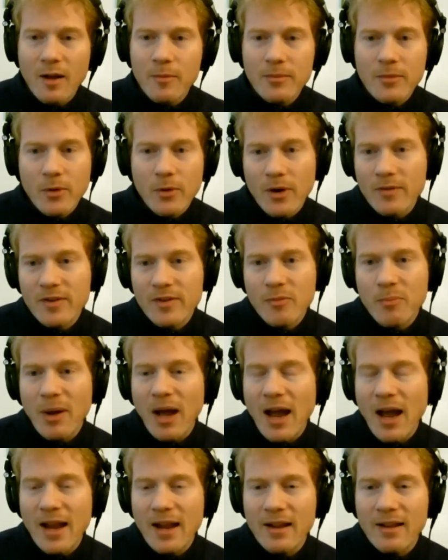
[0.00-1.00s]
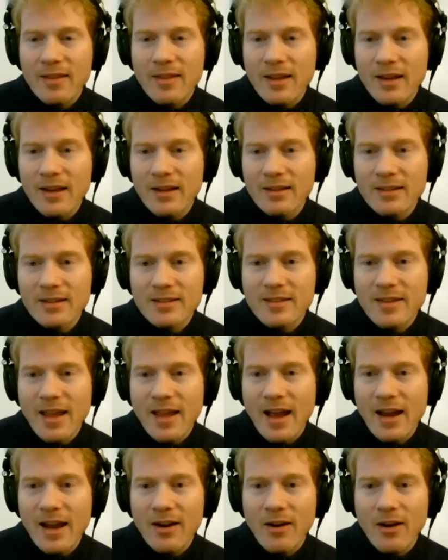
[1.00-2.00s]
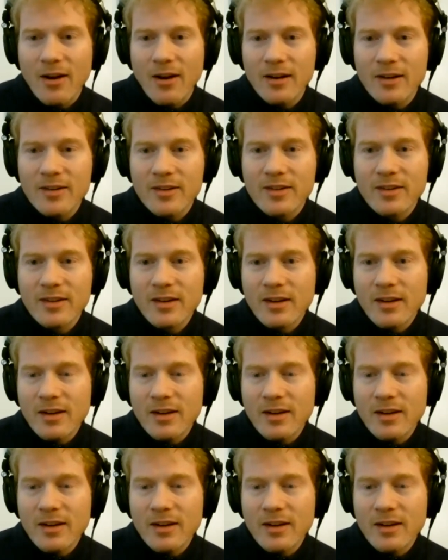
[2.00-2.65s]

Or if it's buying things that aren't,